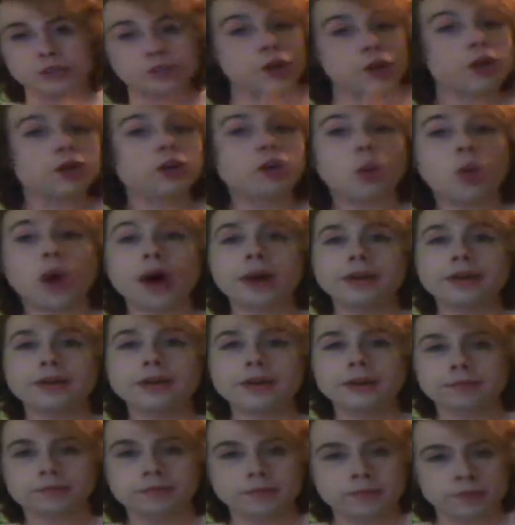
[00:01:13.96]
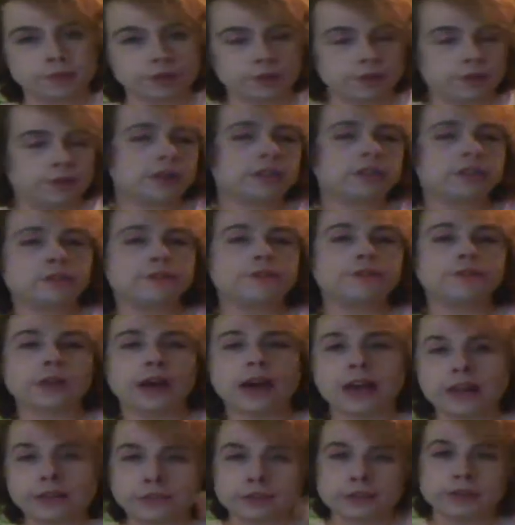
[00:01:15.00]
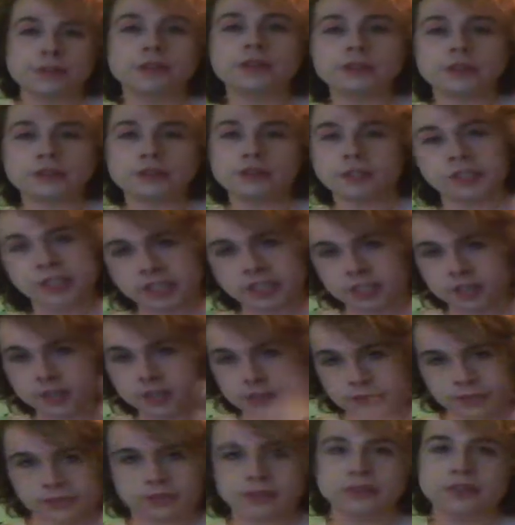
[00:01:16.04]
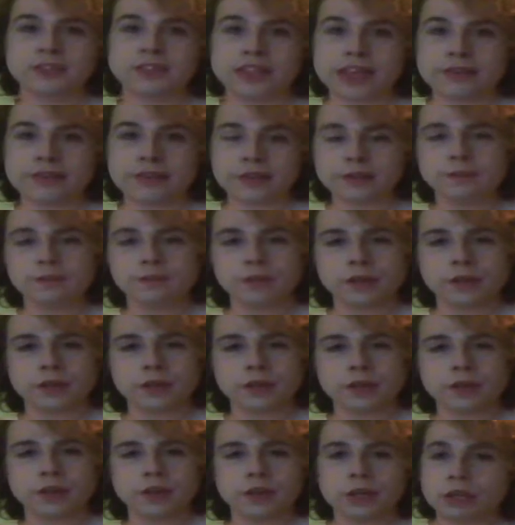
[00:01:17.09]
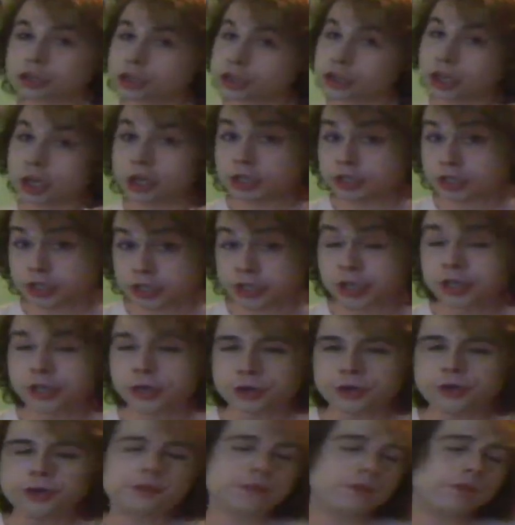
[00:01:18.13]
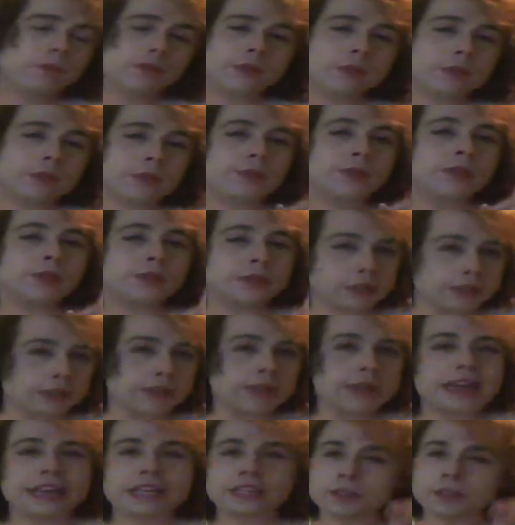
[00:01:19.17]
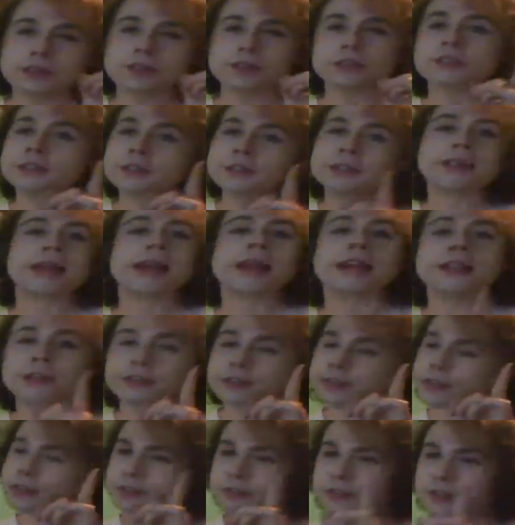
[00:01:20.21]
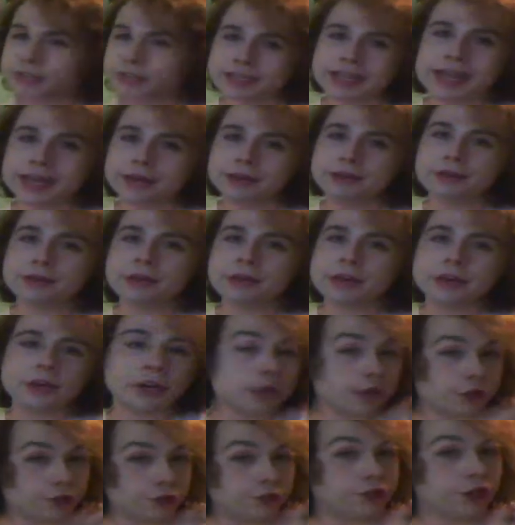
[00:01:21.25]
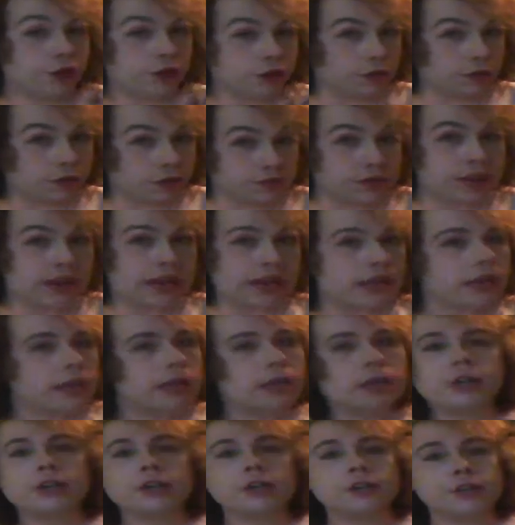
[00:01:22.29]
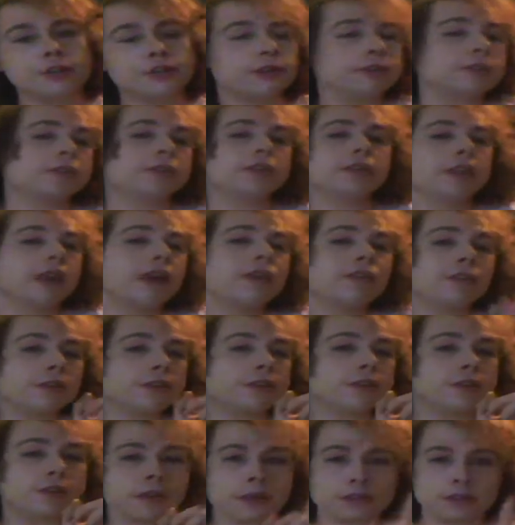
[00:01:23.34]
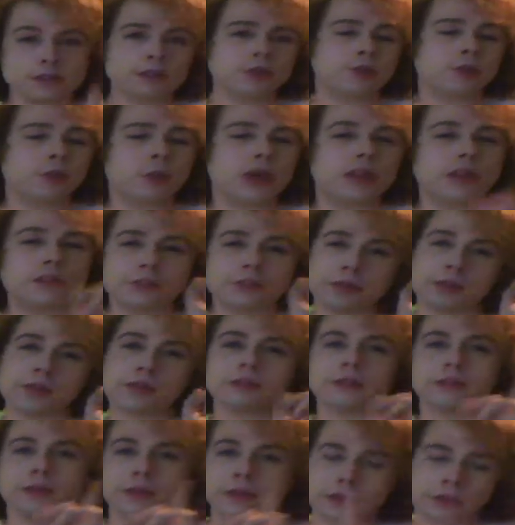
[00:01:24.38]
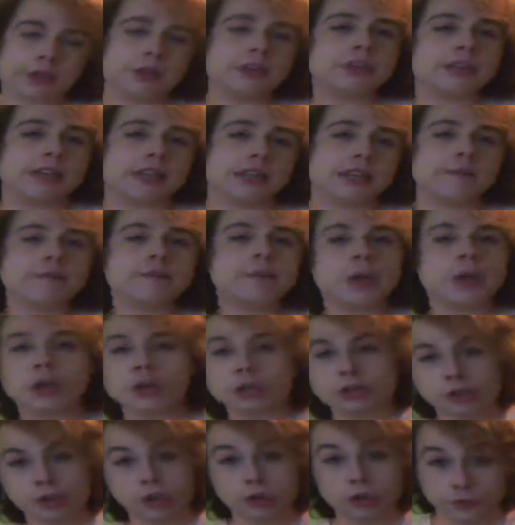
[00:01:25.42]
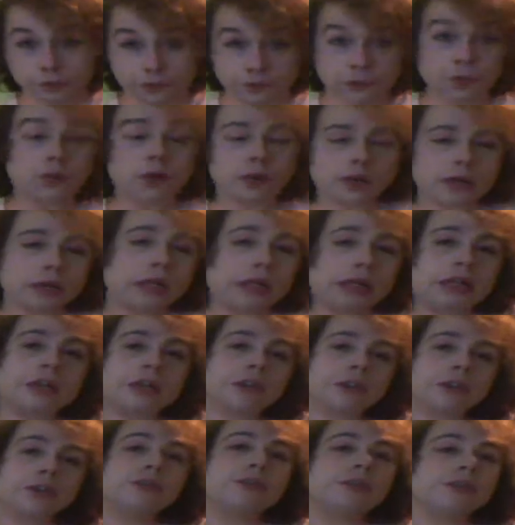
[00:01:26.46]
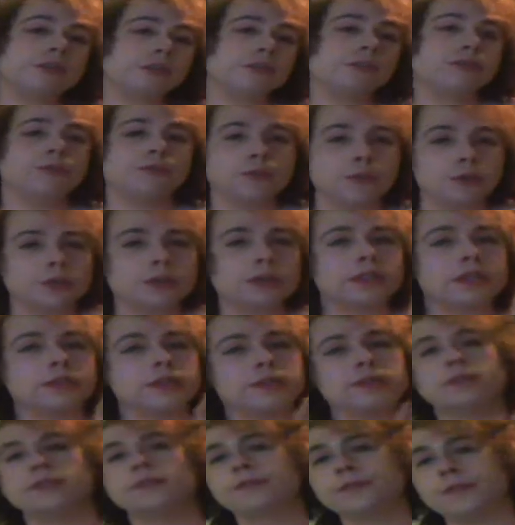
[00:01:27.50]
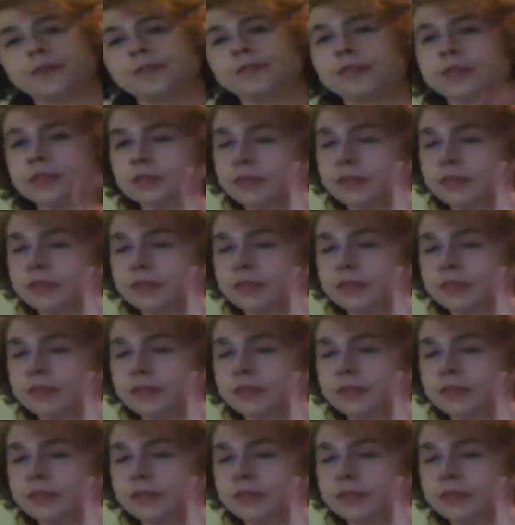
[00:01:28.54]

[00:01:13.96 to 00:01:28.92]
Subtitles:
chunk 1, 2005, 2006, 2007. Chunk 2, 2008, 2009, 2010. Chunk 3, 2011, 2012, 2013. Chunk 4, 2014, 2015,